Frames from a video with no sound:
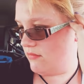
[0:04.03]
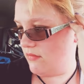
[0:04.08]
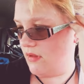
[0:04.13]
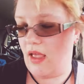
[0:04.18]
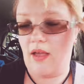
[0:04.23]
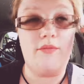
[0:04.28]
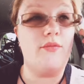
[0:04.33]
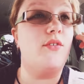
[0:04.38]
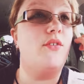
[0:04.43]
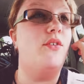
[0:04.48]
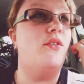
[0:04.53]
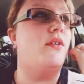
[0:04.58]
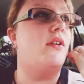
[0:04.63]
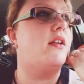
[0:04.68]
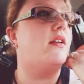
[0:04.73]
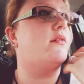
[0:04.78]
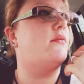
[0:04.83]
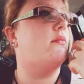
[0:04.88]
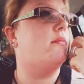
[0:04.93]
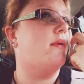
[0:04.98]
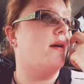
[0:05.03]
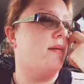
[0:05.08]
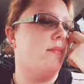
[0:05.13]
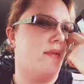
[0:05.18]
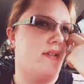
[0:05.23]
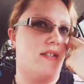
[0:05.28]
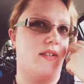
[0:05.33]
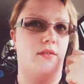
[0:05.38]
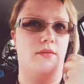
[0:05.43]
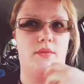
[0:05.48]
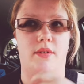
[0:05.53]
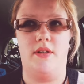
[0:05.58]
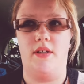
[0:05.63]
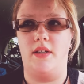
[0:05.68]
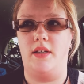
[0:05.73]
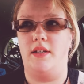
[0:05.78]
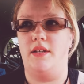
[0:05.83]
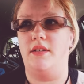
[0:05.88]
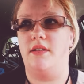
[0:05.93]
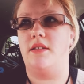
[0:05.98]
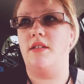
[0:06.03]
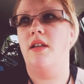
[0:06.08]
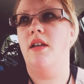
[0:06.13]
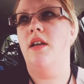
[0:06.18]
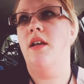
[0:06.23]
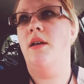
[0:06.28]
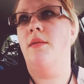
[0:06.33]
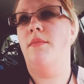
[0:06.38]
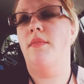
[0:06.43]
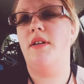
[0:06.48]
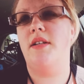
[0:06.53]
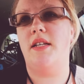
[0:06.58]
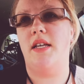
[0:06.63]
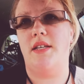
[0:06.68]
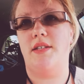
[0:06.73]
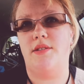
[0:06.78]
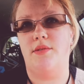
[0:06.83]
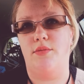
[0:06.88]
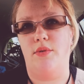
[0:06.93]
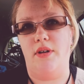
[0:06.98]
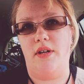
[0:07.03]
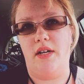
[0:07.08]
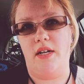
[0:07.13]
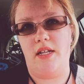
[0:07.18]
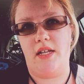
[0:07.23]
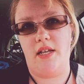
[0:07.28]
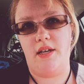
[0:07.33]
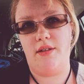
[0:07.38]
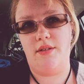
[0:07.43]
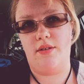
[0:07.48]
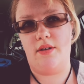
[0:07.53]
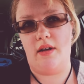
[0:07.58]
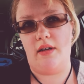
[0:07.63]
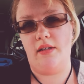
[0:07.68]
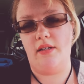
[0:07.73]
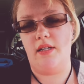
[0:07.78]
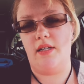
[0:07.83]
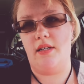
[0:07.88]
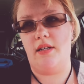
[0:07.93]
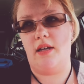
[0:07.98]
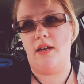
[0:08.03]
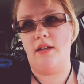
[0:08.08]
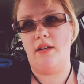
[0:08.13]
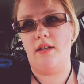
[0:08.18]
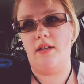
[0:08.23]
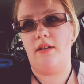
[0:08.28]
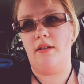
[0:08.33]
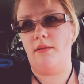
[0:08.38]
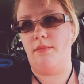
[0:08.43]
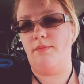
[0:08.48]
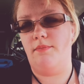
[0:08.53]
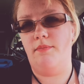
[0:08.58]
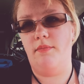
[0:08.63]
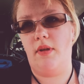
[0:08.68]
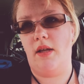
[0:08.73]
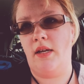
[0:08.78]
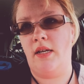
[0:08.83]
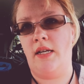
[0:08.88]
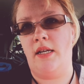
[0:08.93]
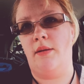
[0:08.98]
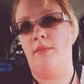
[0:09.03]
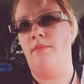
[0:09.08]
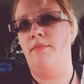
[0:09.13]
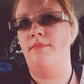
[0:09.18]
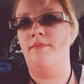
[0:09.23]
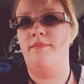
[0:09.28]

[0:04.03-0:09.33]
afternoon. I have to remind myself what day it is. My days are running together. I need a break.